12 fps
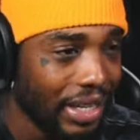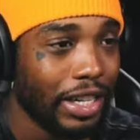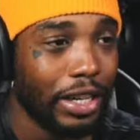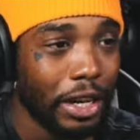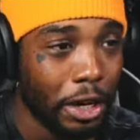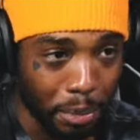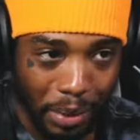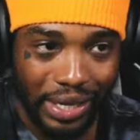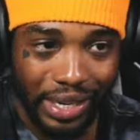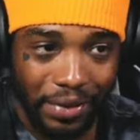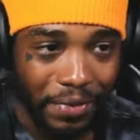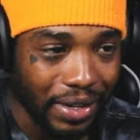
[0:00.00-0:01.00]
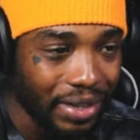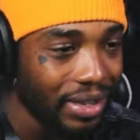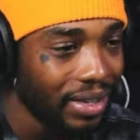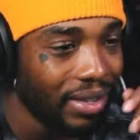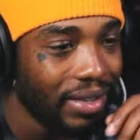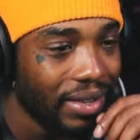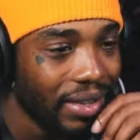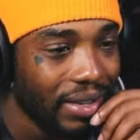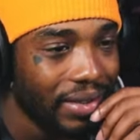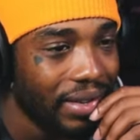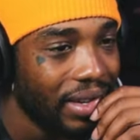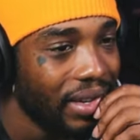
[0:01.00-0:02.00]
just a little bit defense.
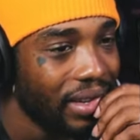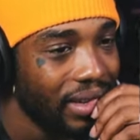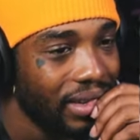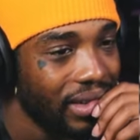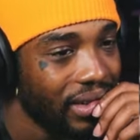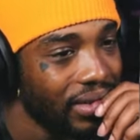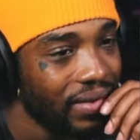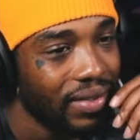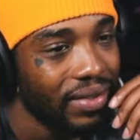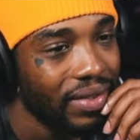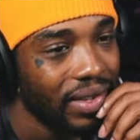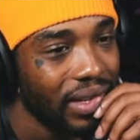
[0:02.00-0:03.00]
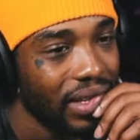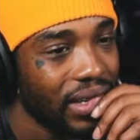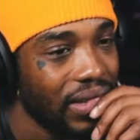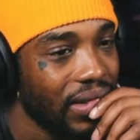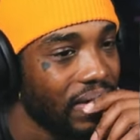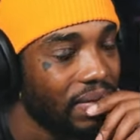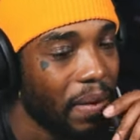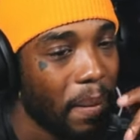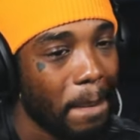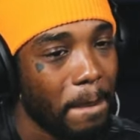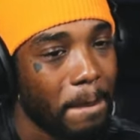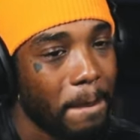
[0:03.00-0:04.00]
On 12 for 22
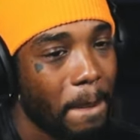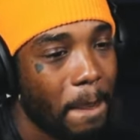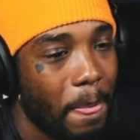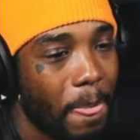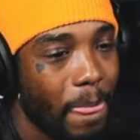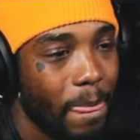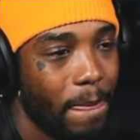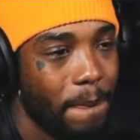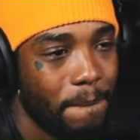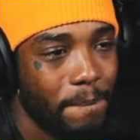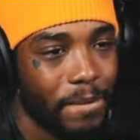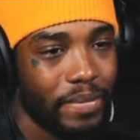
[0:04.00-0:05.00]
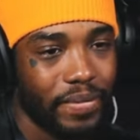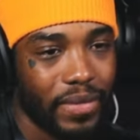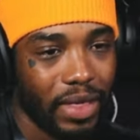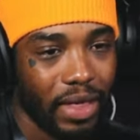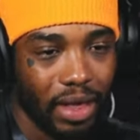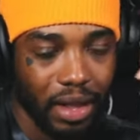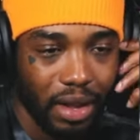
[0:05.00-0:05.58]
shooting. 30 of the 53. That's